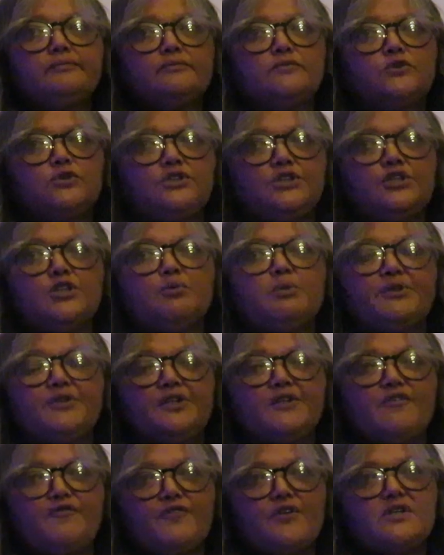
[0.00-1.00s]
to deal with
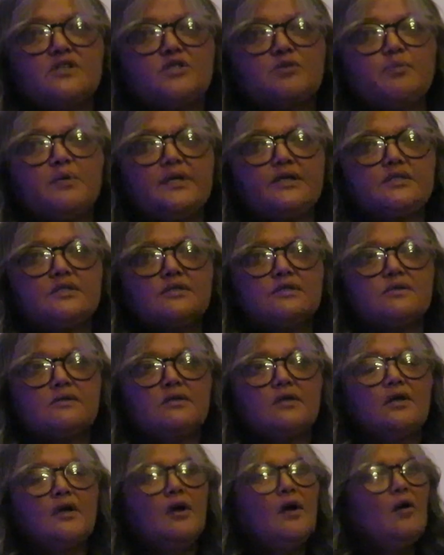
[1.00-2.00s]
in the first place.
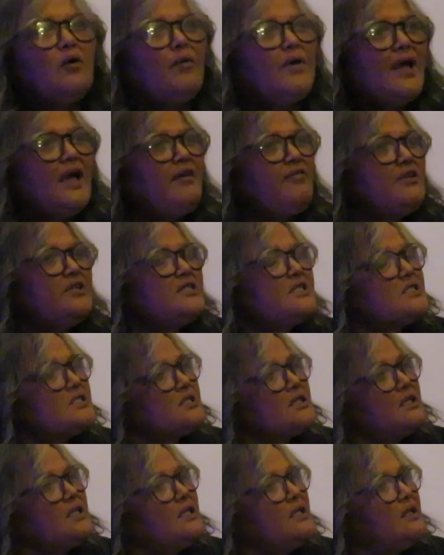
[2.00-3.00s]
We haven't
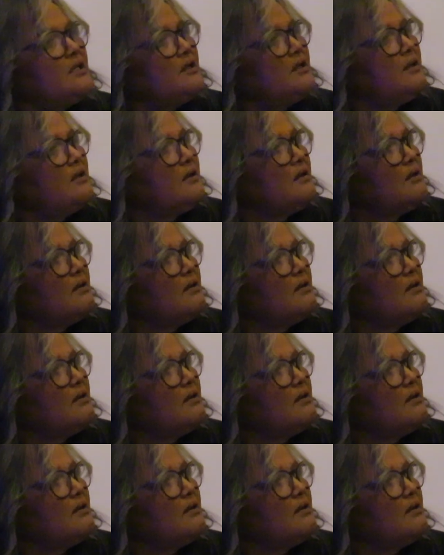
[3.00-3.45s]
seen